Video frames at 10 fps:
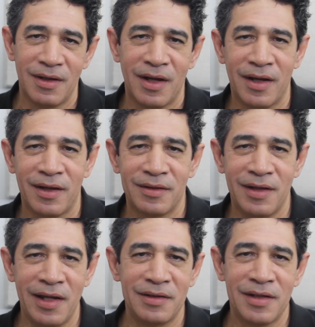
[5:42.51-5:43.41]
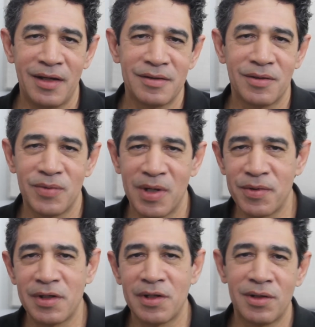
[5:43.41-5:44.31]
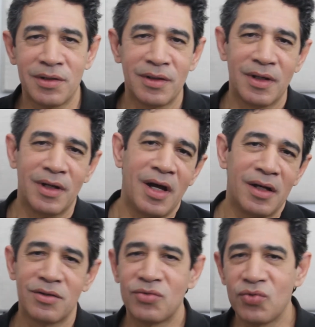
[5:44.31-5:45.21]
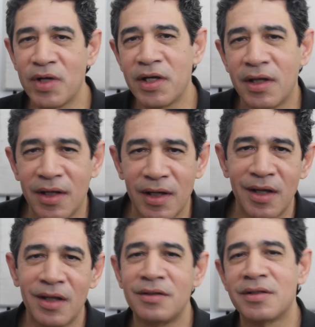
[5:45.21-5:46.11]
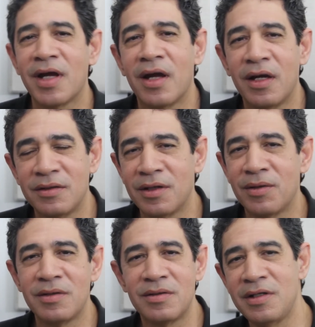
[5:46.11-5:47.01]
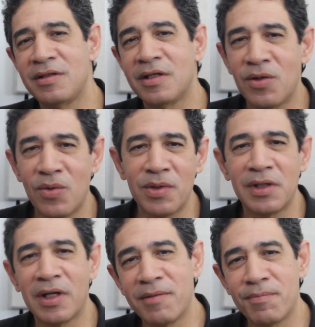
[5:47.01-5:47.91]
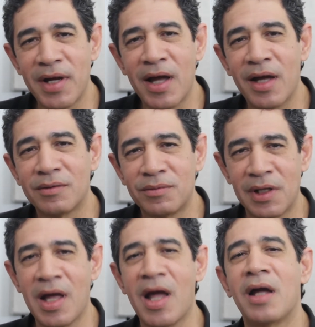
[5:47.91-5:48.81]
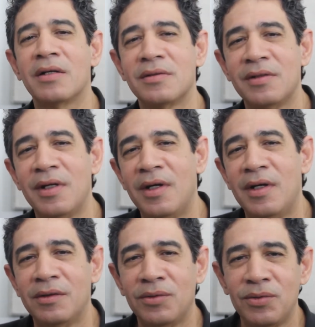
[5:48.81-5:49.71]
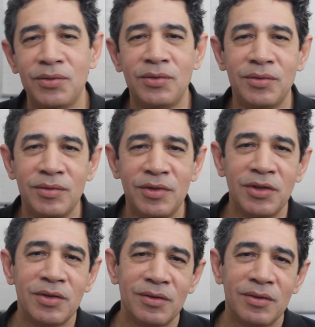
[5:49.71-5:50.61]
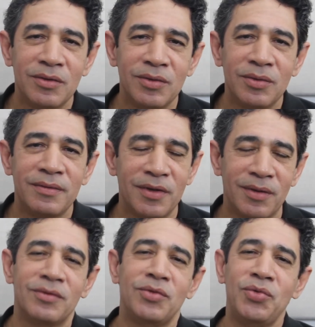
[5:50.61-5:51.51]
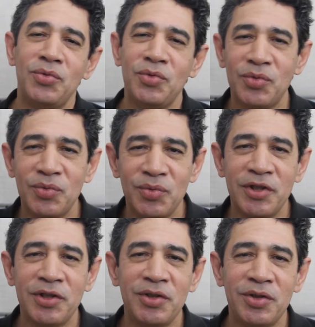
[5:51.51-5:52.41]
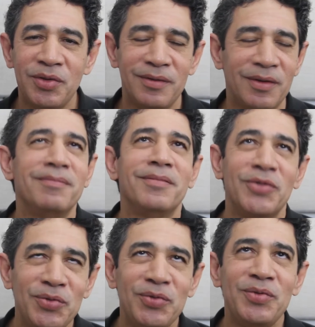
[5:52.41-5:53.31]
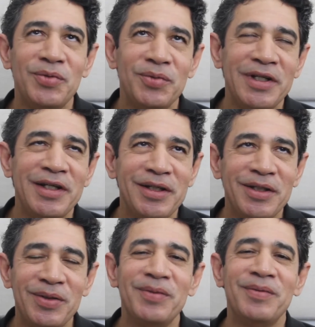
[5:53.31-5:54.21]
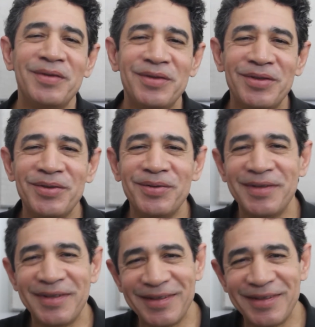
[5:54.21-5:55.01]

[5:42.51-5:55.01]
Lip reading: and that is the way we learn how to swing in jazz. It's easy going, laid back, relax. Do do do do no do do do no do do do do